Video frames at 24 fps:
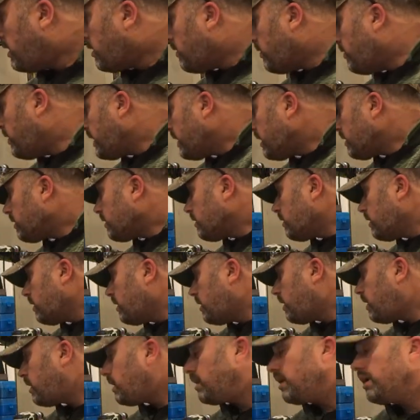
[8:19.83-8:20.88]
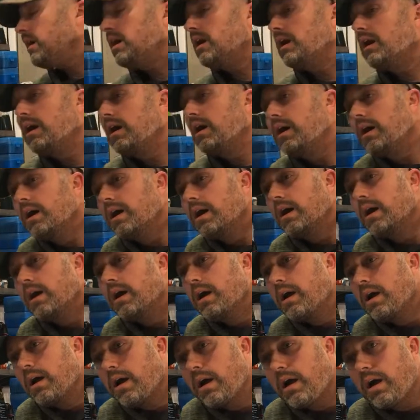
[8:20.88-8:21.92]
there
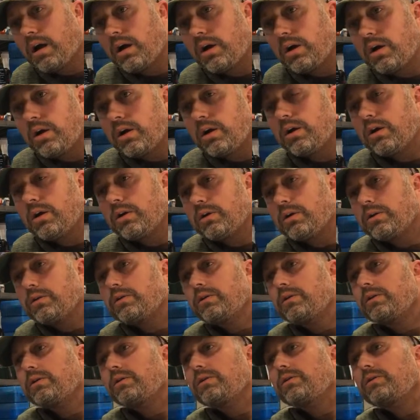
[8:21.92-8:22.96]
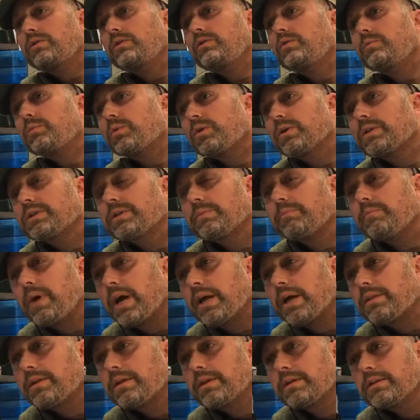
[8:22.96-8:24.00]
are numerous
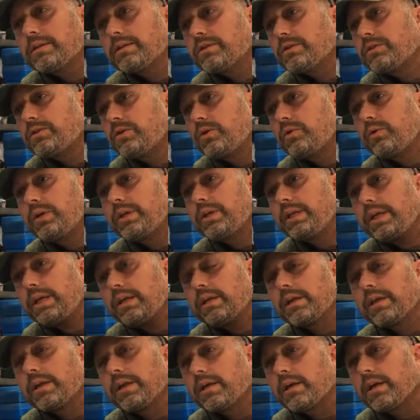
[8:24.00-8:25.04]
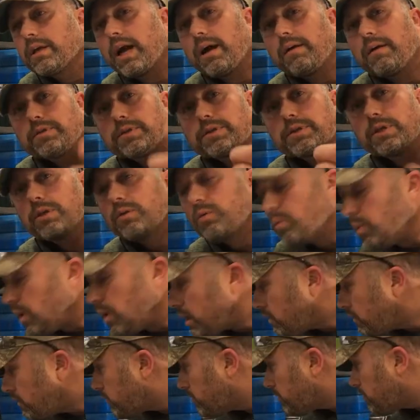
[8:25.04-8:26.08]
methods to annealing. Obviously,
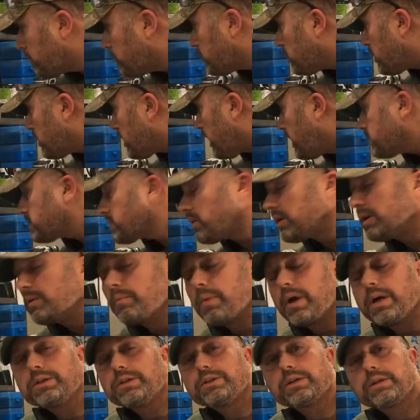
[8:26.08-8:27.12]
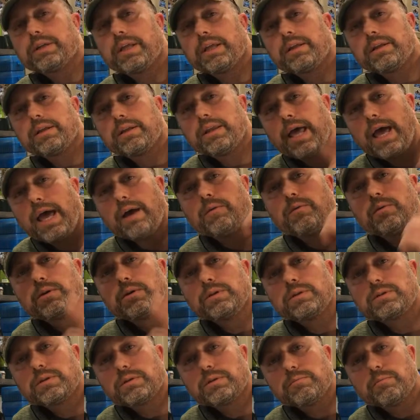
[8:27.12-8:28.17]
one of them you guys already mentioned, and that
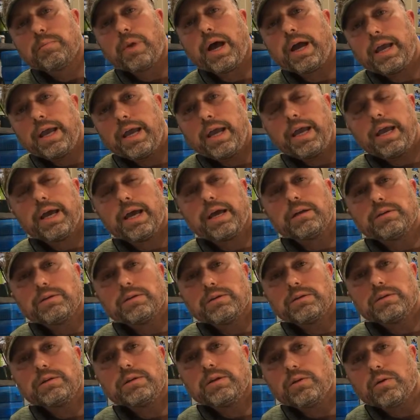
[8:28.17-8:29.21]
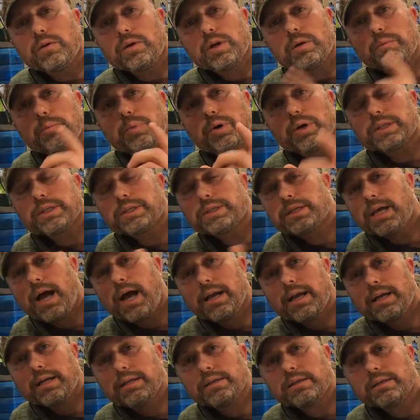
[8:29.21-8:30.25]
was by hand. You know, you could put a
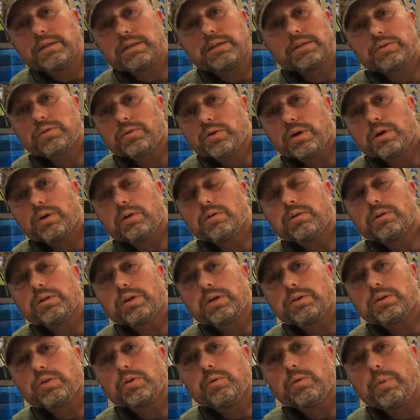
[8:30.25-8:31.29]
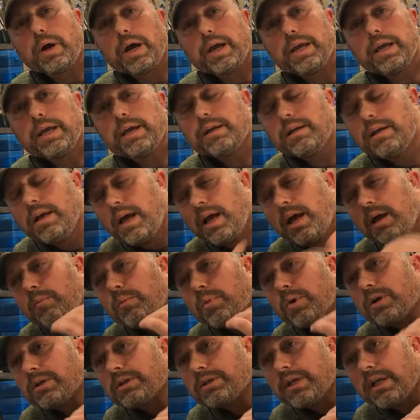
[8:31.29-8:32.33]
socket in a drill. You can do it by hand.
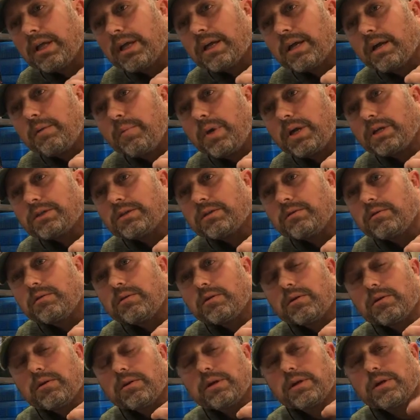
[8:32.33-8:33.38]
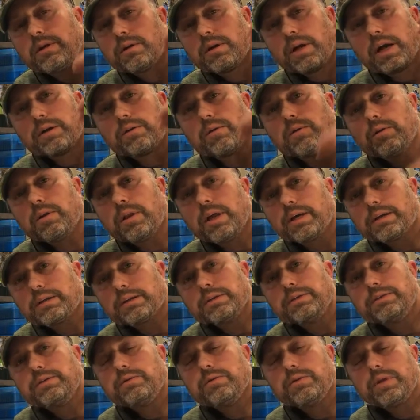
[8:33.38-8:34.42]
Personally, like I mentioned earlier, I don't like
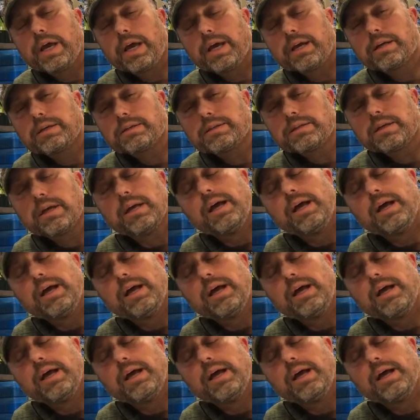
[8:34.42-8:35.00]
to do that because